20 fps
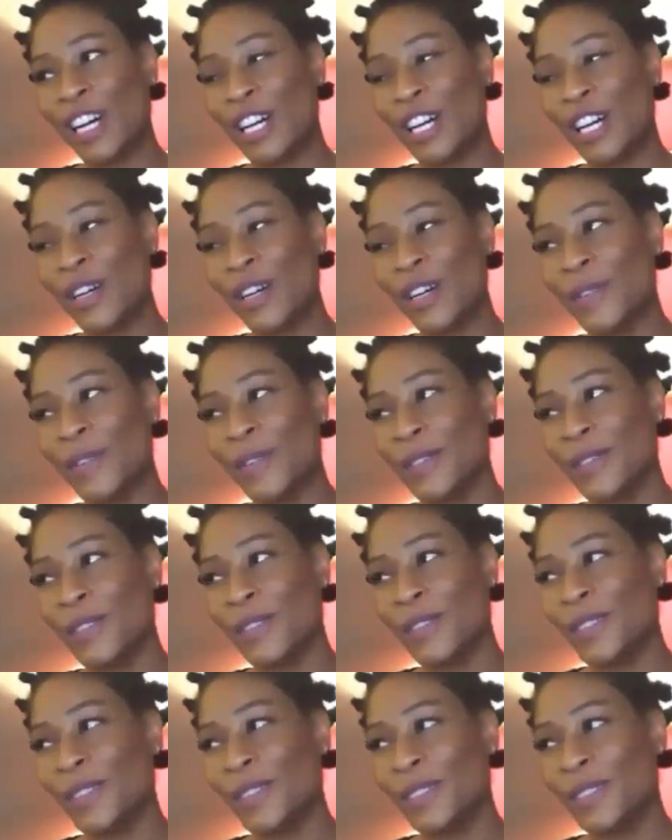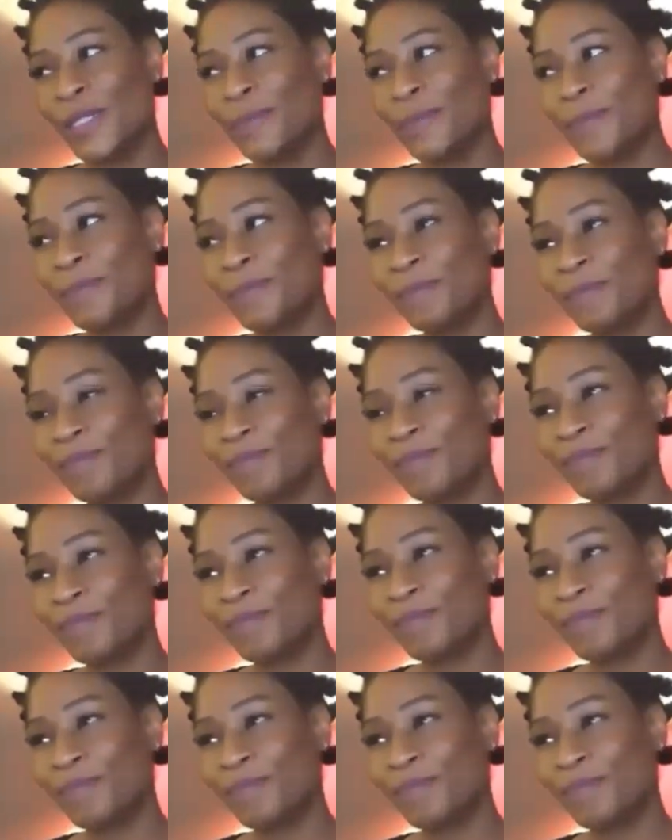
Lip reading: Nobody speaks.